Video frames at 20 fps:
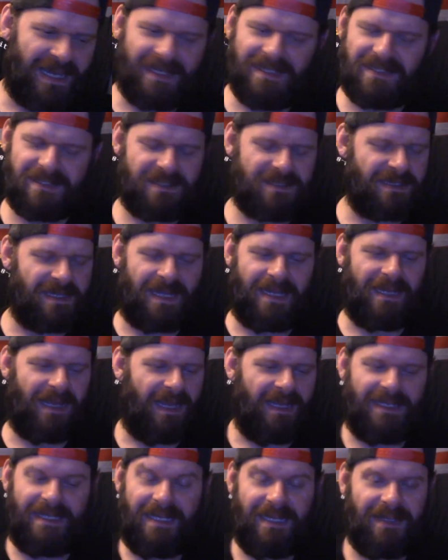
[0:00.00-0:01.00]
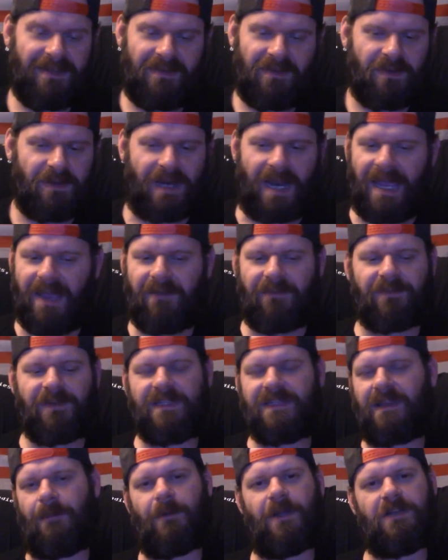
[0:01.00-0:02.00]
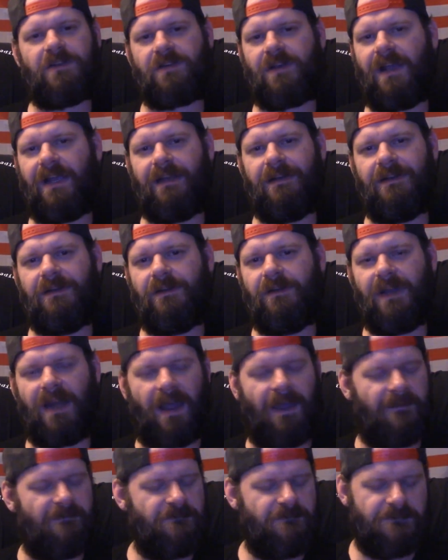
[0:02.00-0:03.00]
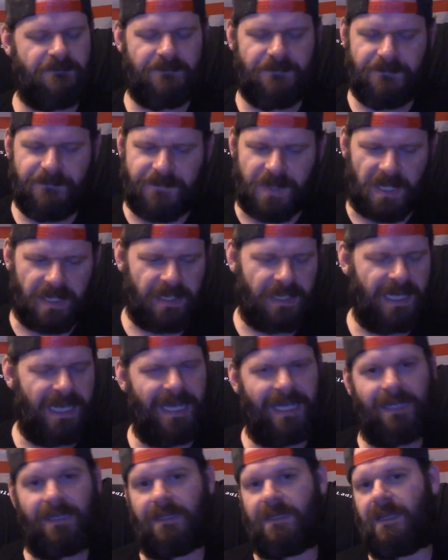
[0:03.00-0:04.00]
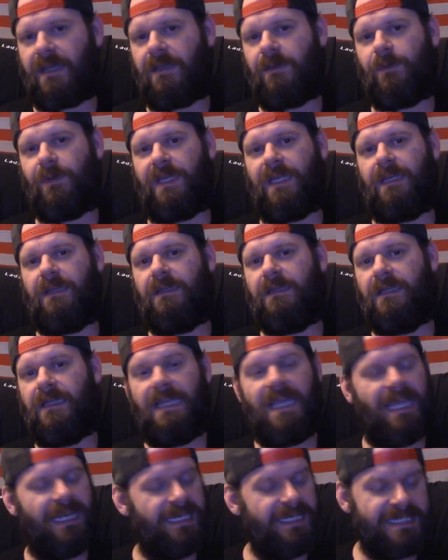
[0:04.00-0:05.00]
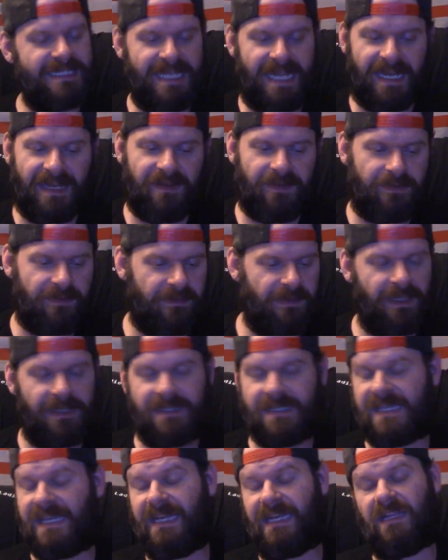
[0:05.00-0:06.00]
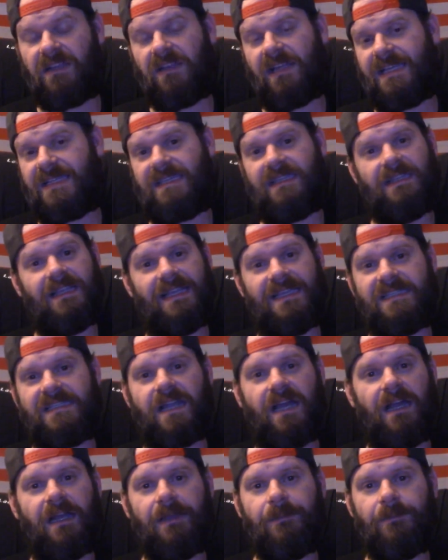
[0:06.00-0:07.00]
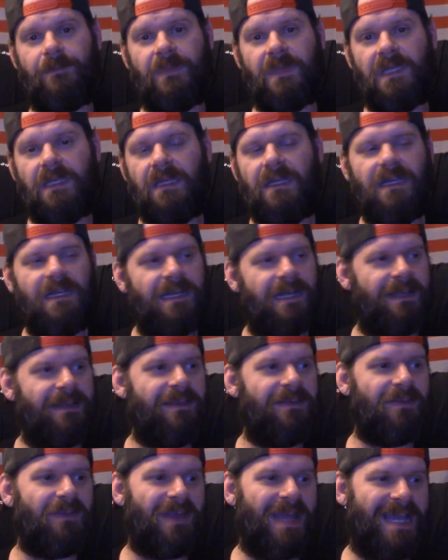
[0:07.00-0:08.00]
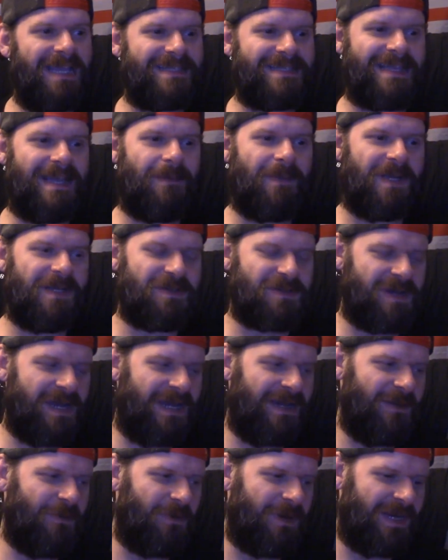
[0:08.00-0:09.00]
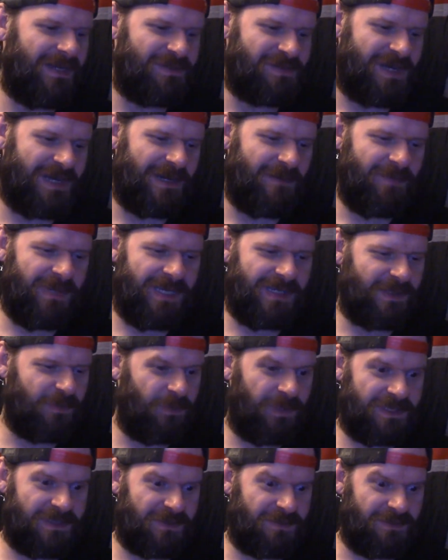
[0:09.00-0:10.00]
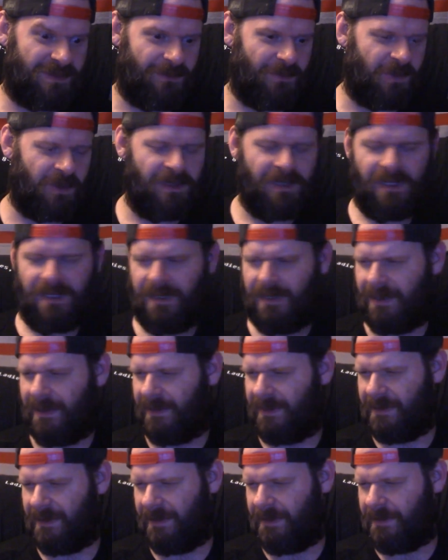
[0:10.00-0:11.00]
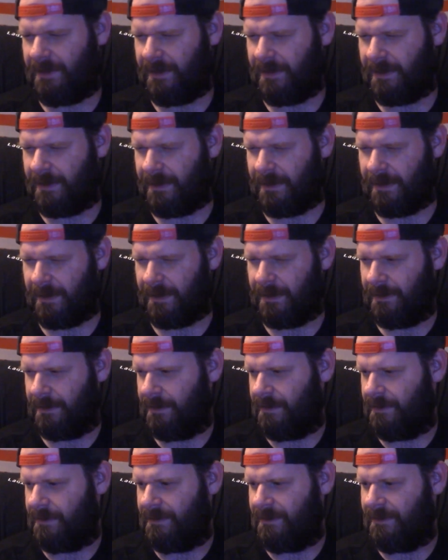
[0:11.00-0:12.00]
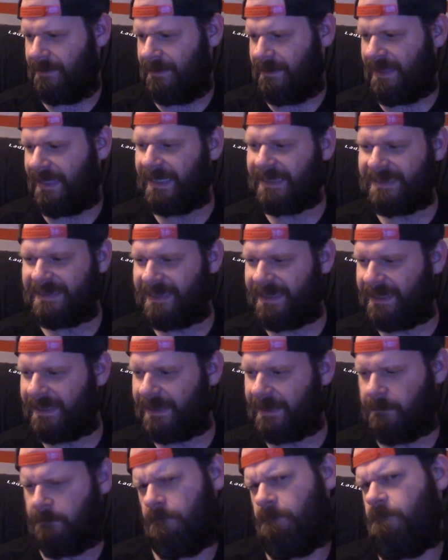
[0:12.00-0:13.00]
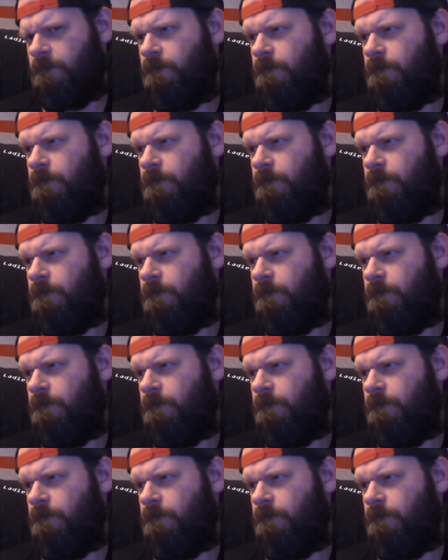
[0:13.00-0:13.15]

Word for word: I just I, I can't do it. Every time I try and do it, I fucking hate it and I quit. And it takes. It's getting less and less time. Uh, the last time I tried it, when I tried to be a Twitch streamer, I think uh, I did it